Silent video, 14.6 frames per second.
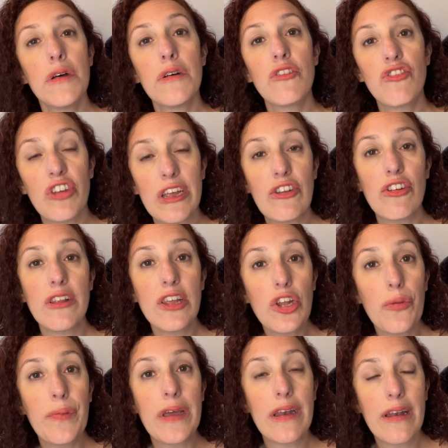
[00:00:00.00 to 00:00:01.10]
change a little
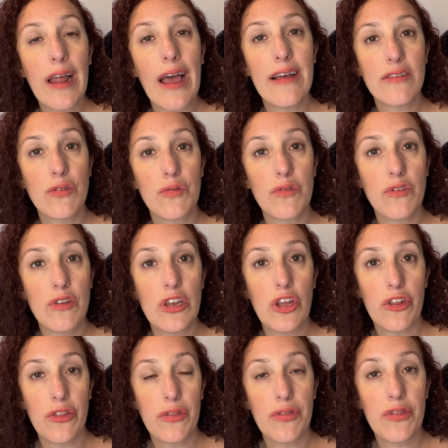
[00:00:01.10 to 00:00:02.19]
bit as
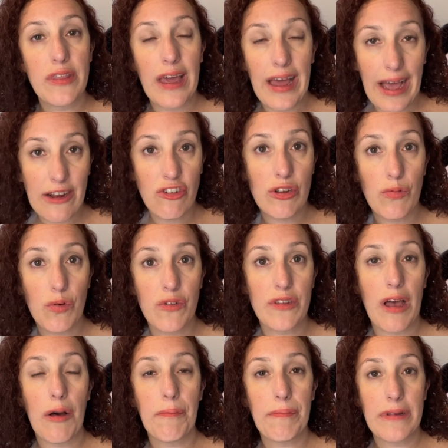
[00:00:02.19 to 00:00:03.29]
that actually rolls
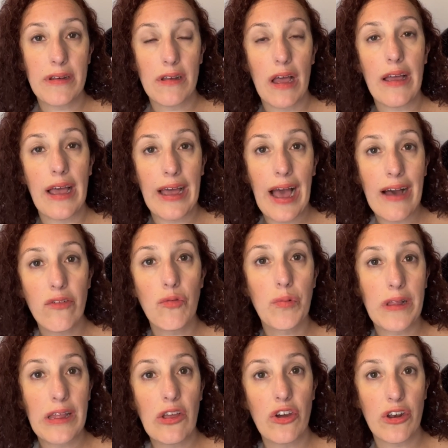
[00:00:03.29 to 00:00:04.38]
out, but I have a
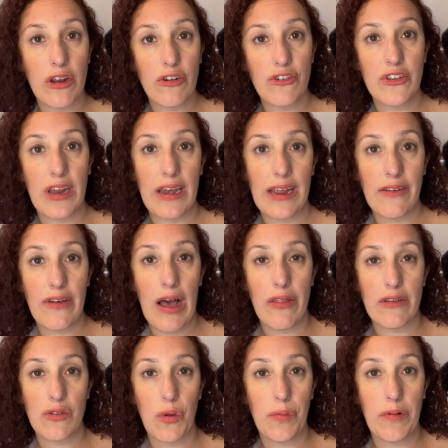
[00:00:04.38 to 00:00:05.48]
really good understanding of how
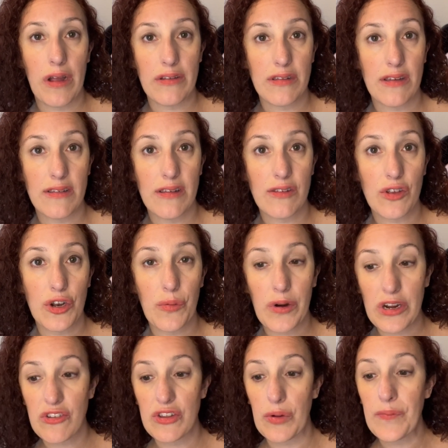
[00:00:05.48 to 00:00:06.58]
this whole process is going to
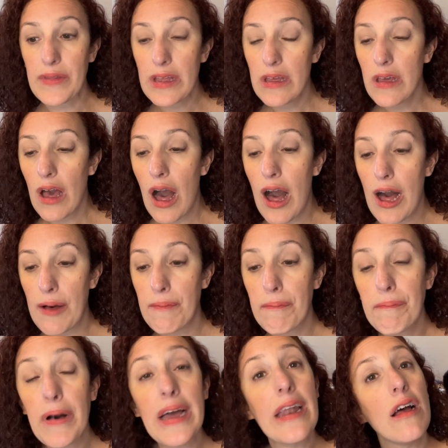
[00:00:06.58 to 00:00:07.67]
work. So
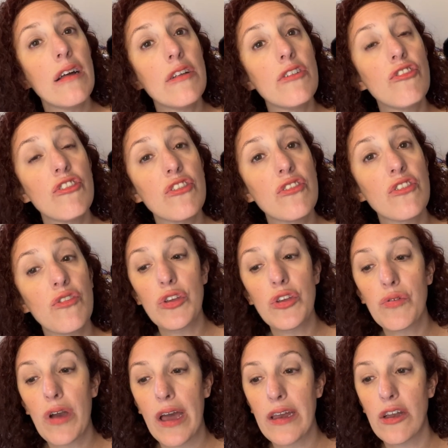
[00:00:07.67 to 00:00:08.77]
but just so
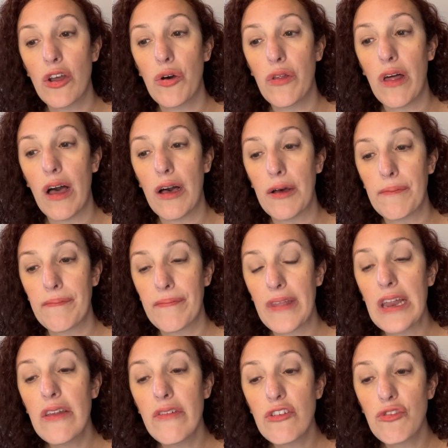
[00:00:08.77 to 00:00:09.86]
kind of know,
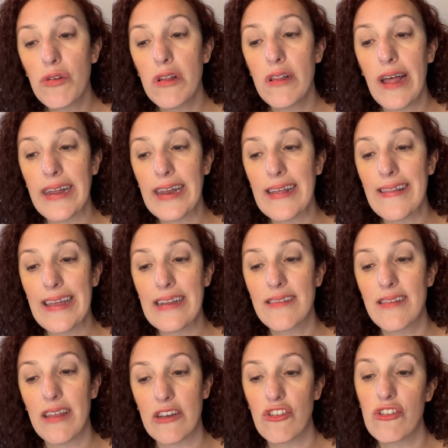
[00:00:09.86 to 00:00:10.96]
individual lightning lane
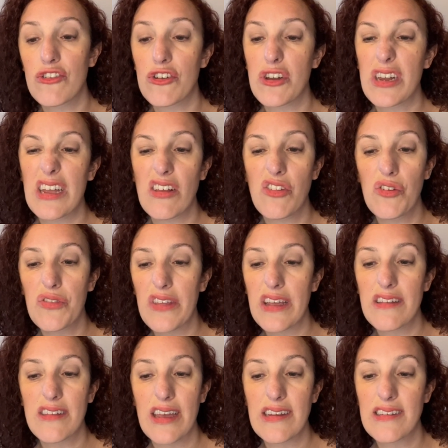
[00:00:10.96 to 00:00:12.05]
selections are going to include
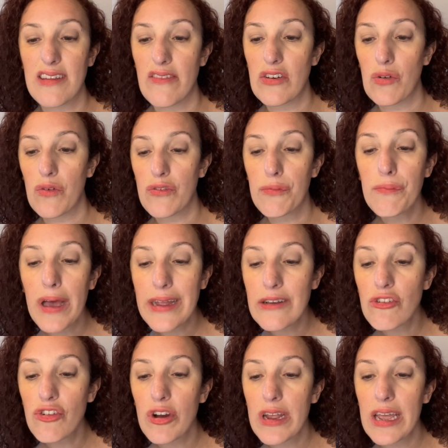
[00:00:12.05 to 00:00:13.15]
things like Seven Dwarfs Mine
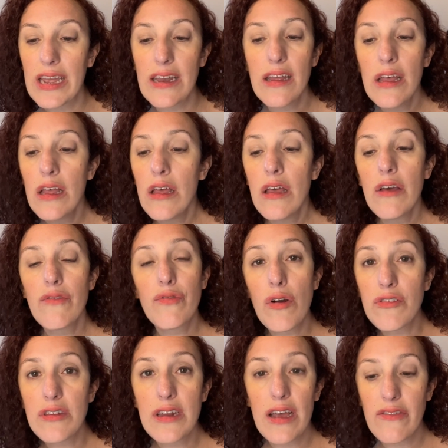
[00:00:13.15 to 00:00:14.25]
Train,
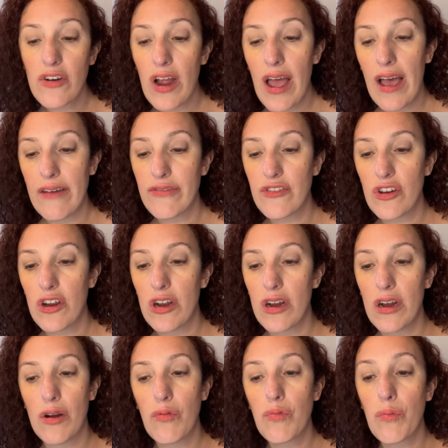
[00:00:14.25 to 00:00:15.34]
Frozen Ever
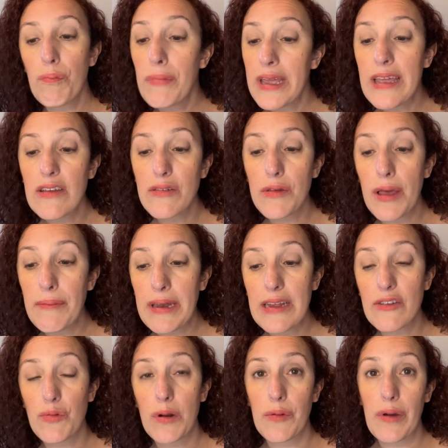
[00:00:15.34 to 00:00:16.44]
After, Mickey's and
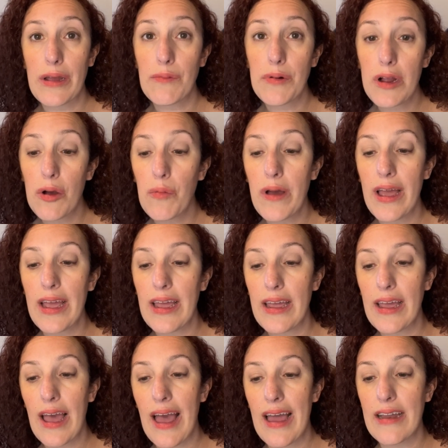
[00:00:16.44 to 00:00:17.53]
Minnie's Runaway
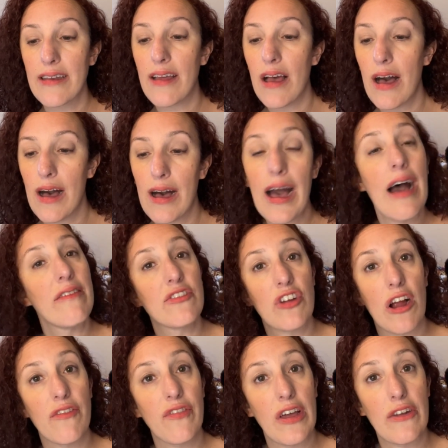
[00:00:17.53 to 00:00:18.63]
Railway, and
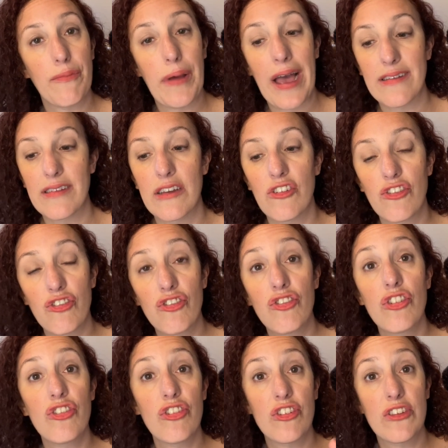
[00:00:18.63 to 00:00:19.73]
Avatar Flight of Passage,
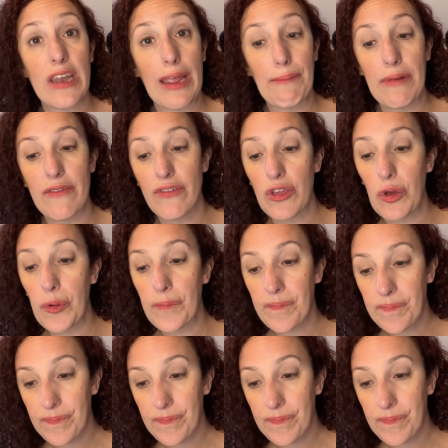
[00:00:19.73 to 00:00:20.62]
to just name a few.